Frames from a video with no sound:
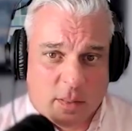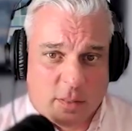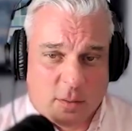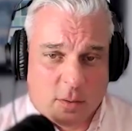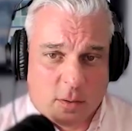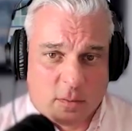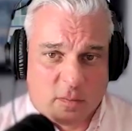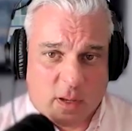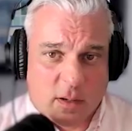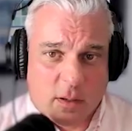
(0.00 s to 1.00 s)
a third
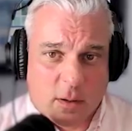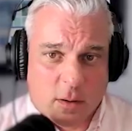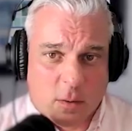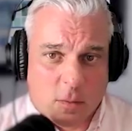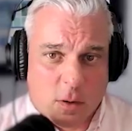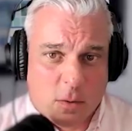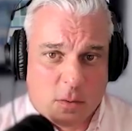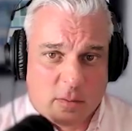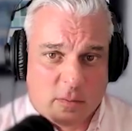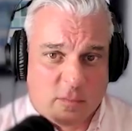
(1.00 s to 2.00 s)
steady year in a
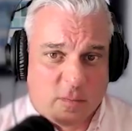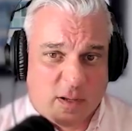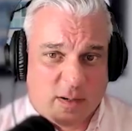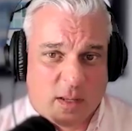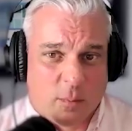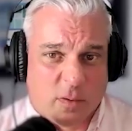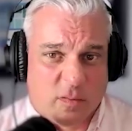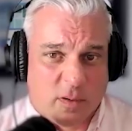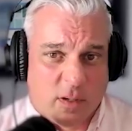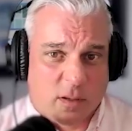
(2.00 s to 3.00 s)
row of a
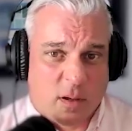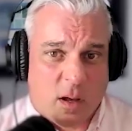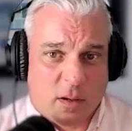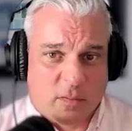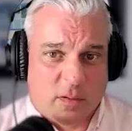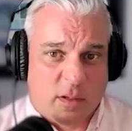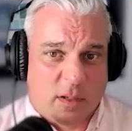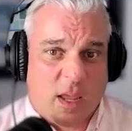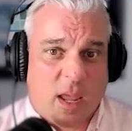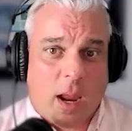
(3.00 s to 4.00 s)
10% cost
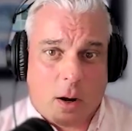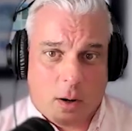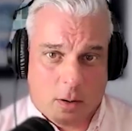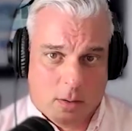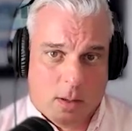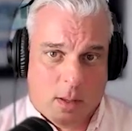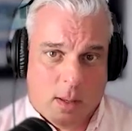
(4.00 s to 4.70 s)
in care.